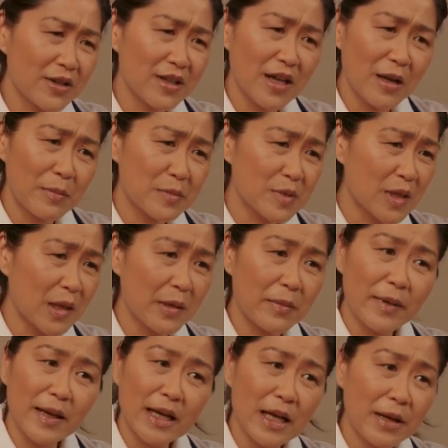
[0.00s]
First of
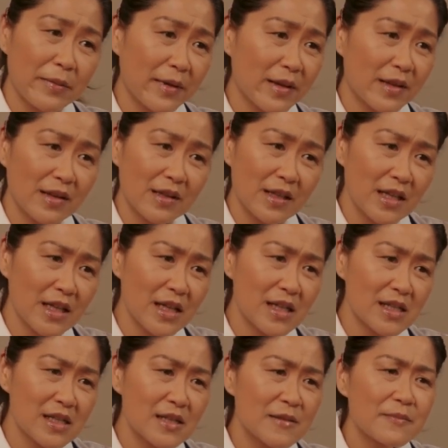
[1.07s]
all,
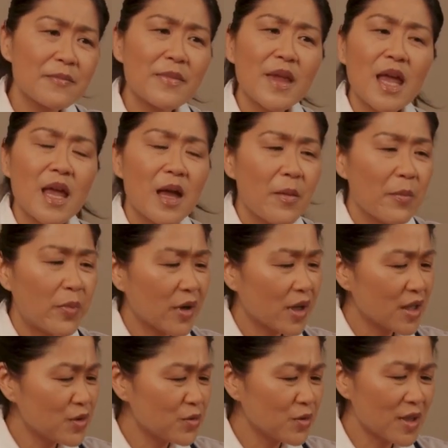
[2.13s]
never eat your
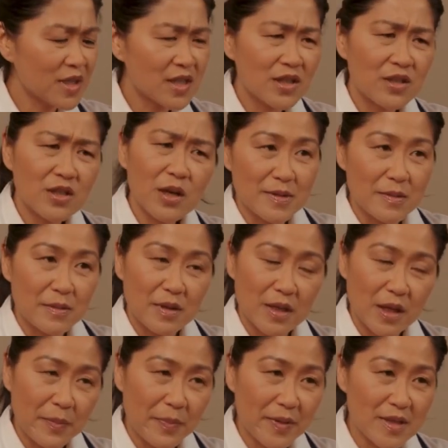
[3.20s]
carbohydrates
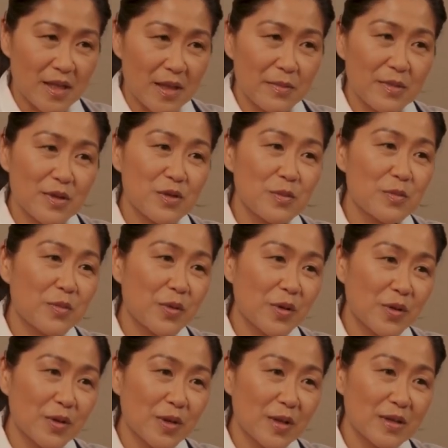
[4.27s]
naked.
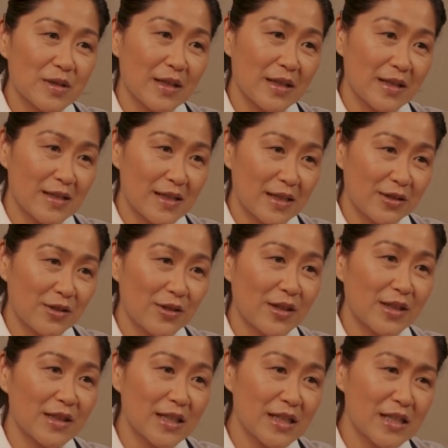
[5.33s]

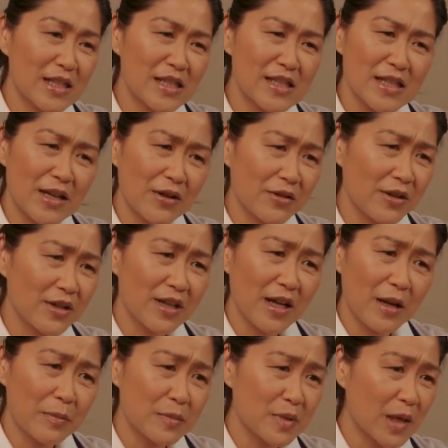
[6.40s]
Always combine
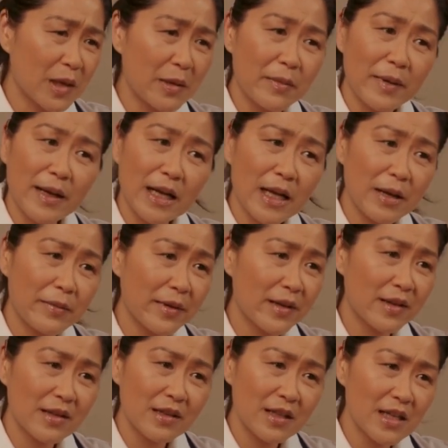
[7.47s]
them with
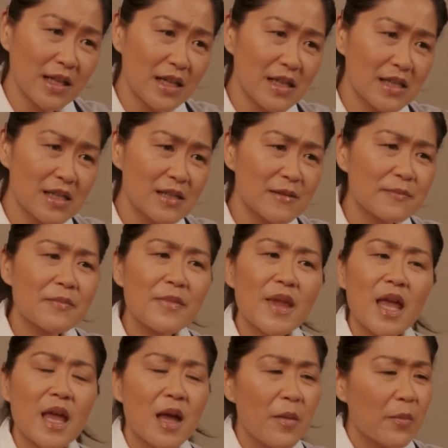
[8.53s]
protein like meat,
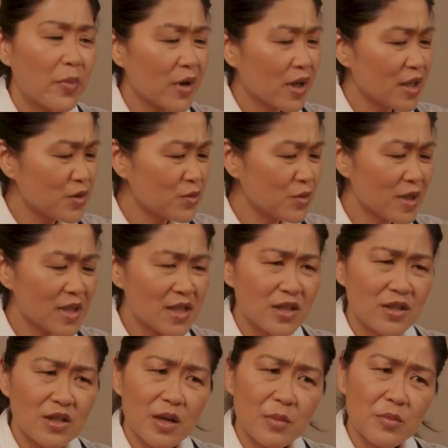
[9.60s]
fish, eggs,
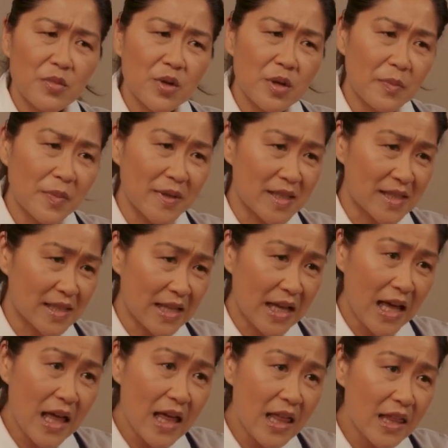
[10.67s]
with
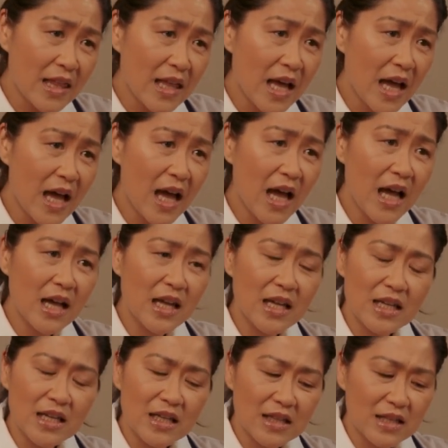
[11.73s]
fat,
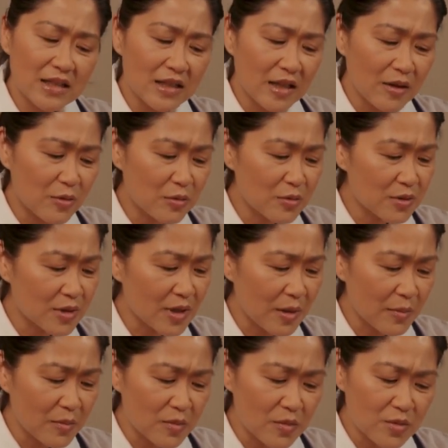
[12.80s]
with fiber
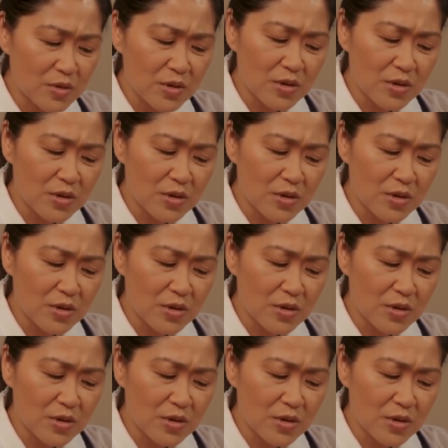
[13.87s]
like